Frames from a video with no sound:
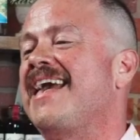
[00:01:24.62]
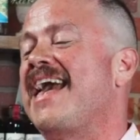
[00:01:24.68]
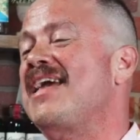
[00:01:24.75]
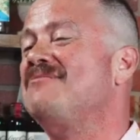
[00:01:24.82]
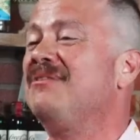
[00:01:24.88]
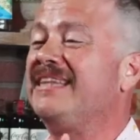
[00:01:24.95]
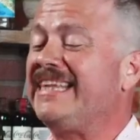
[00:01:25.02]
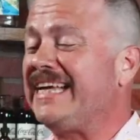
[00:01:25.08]

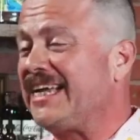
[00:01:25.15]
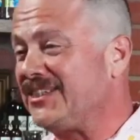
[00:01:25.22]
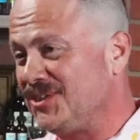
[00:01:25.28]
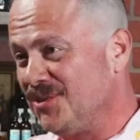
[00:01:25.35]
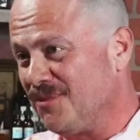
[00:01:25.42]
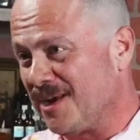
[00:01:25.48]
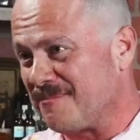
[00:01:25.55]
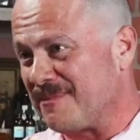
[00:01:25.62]
And one thing I
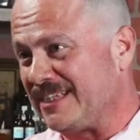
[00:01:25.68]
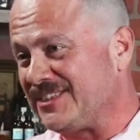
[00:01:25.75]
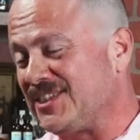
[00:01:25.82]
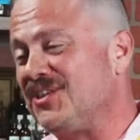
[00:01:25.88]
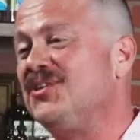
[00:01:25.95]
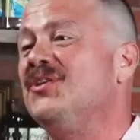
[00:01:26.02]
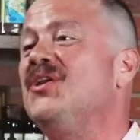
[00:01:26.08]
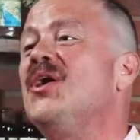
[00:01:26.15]
do want to
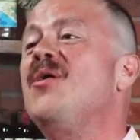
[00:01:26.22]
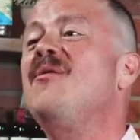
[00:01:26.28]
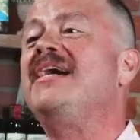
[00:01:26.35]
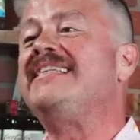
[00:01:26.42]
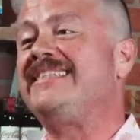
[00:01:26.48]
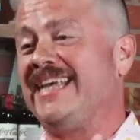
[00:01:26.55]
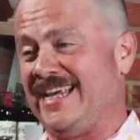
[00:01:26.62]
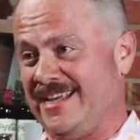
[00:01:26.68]
mention, you know
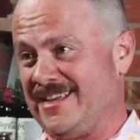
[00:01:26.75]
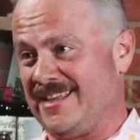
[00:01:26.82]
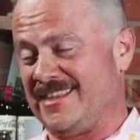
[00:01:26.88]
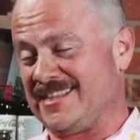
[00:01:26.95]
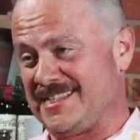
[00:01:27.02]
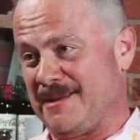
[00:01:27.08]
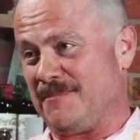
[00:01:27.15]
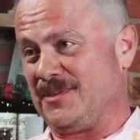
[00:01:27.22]
I take
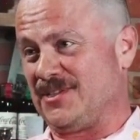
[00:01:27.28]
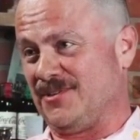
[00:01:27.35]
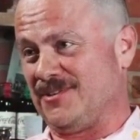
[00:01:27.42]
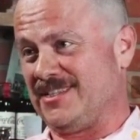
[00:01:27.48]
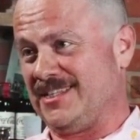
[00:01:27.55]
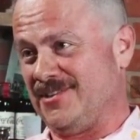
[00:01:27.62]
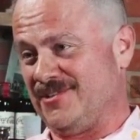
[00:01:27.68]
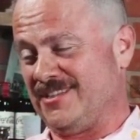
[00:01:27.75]
this episode
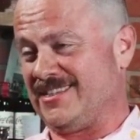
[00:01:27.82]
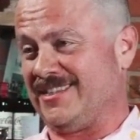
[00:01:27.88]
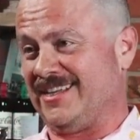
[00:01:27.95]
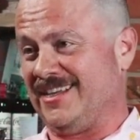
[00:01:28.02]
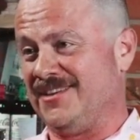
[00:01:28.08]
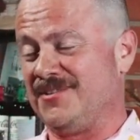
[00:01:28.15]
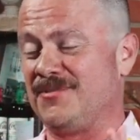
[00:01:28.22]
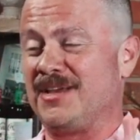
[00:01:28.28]

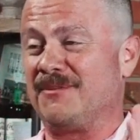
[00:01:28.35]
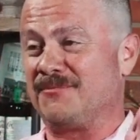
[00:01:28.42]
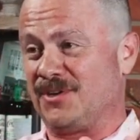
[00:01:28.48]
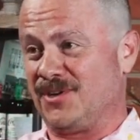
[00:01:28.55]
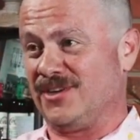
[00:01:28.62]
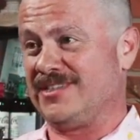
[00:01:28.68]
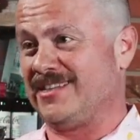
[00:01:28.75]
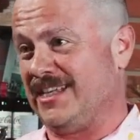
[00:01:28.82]
seriously in
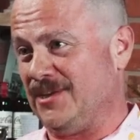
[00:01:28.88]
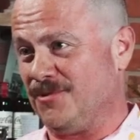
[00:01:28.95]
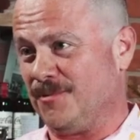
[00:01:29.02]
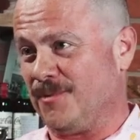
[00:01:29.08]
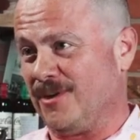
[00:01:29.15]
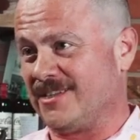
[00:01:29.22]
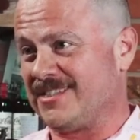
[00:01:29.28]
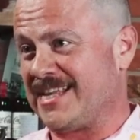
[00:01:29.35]
regards to equal
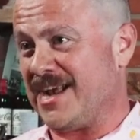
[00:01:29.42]
parts